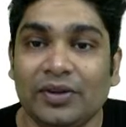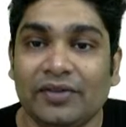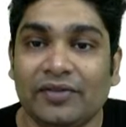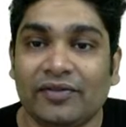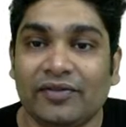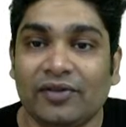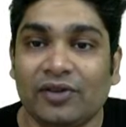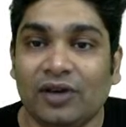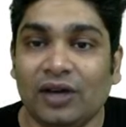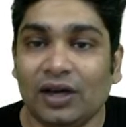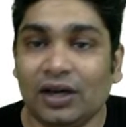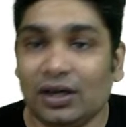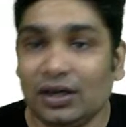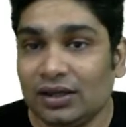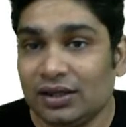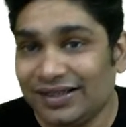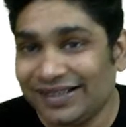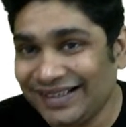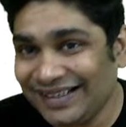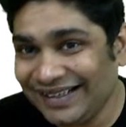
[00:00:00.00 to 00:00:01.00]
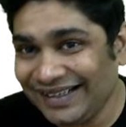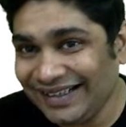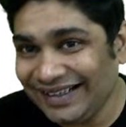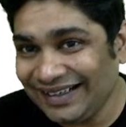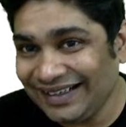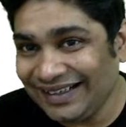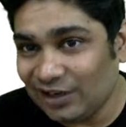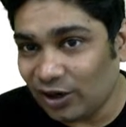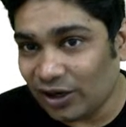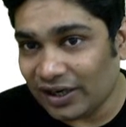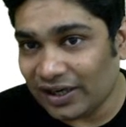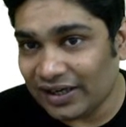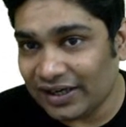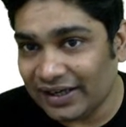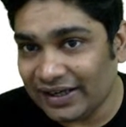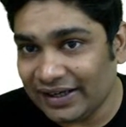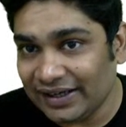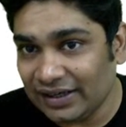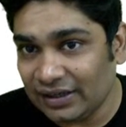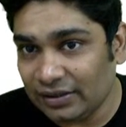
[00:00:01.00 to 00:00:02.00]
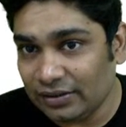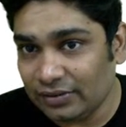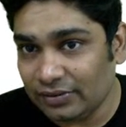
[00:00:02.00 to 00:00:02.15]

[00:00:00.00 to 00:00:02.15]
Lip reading: for E dot dl.